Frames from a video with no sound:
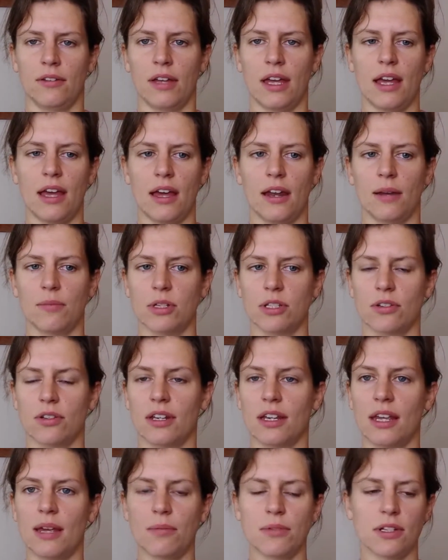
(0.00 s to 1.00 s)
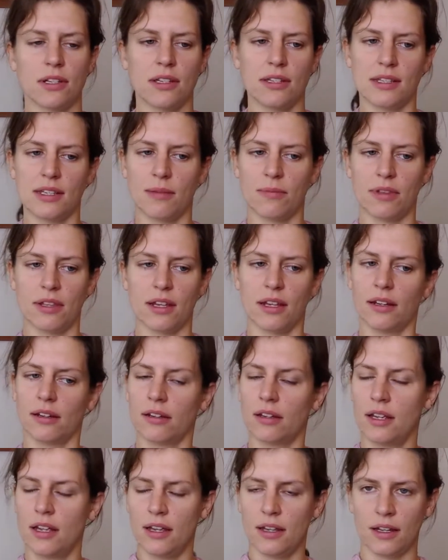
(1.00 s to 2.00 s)
Okay, and I'm just going to keep doing the same
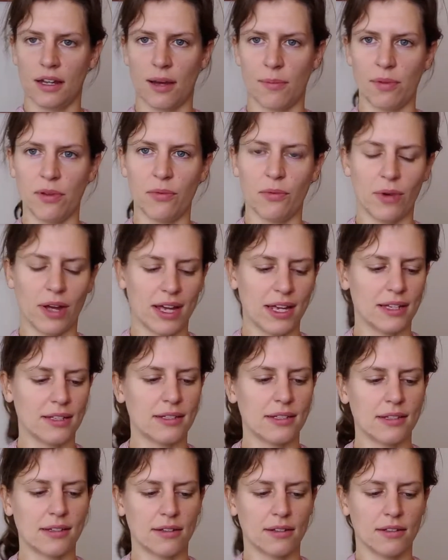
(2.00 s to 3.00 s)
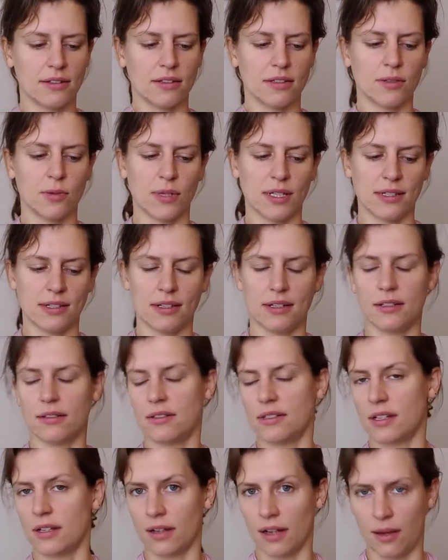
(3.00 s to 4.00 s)
thing, a couple of winds, twist
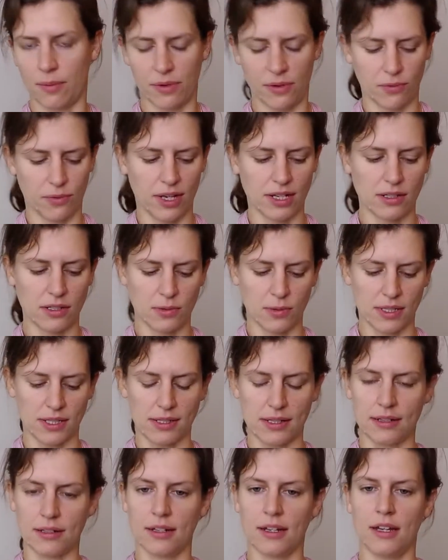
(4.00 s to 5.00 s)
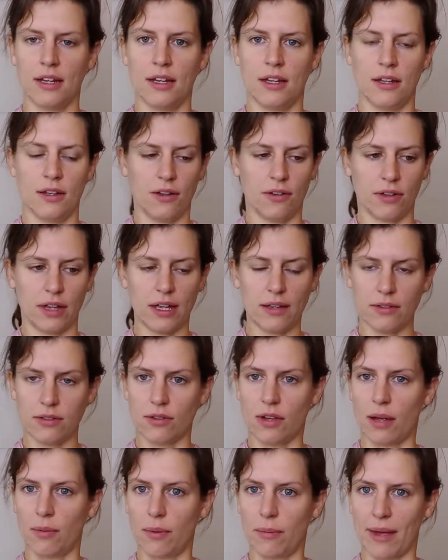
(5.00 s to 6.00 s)
it, a couple of winds, twist it. Okay,
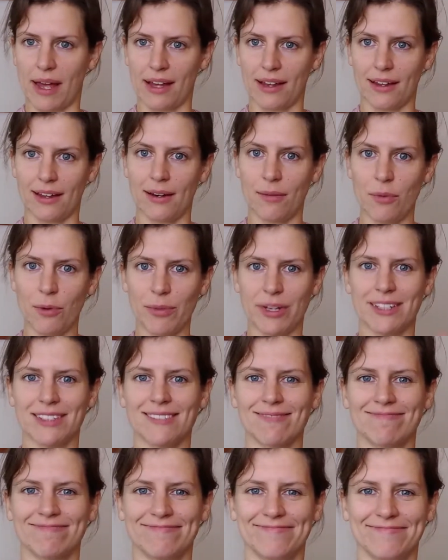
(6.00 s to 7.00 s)
so I'll be back in a moment.